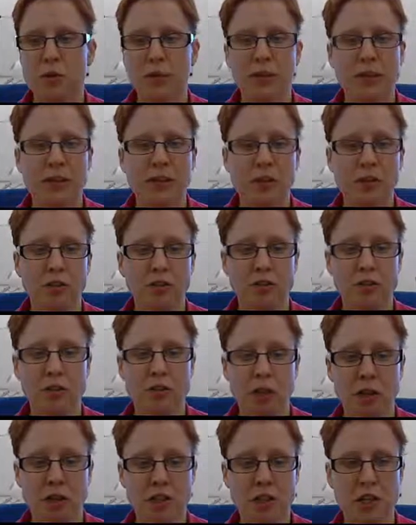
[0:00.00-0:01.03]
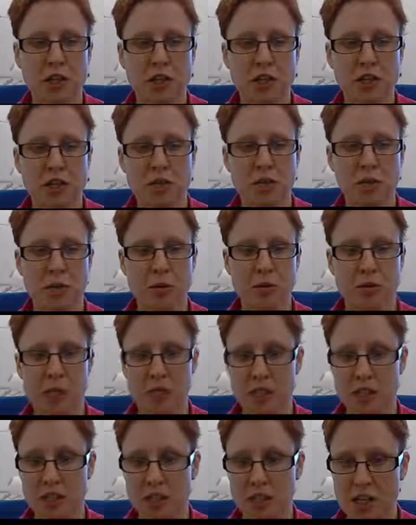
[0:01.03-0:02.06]
to find out if the
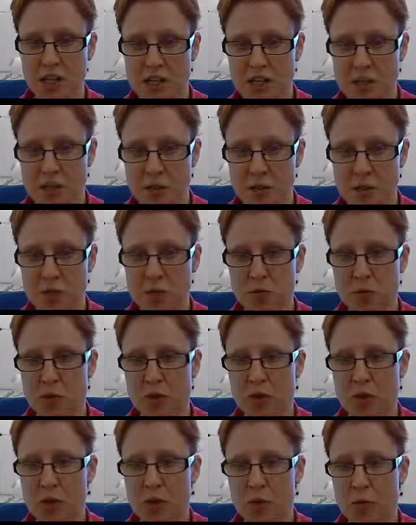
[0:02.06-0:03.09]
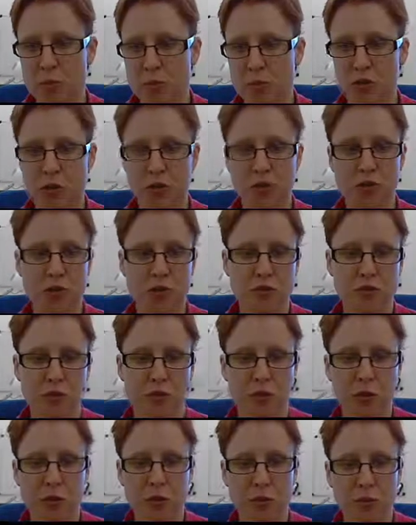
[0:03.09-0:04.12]
relationship exists between kilometer costs and
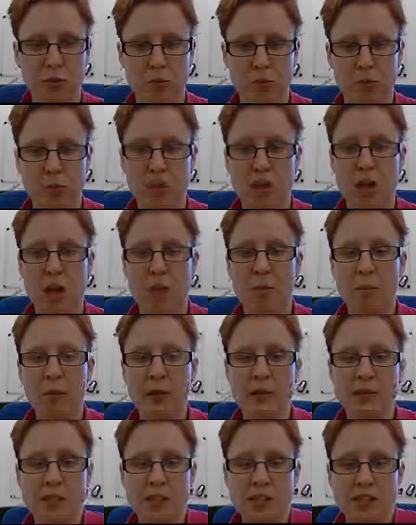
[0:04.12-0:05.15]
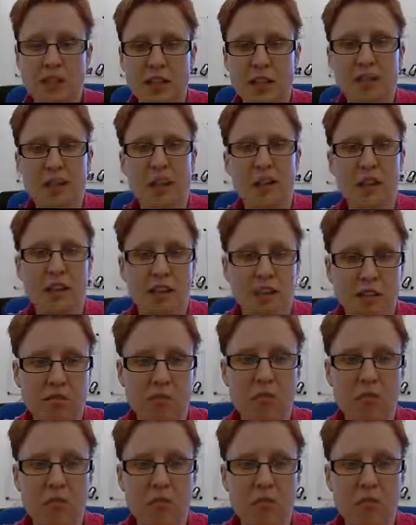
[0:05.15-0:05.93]
driven kilometers by testing that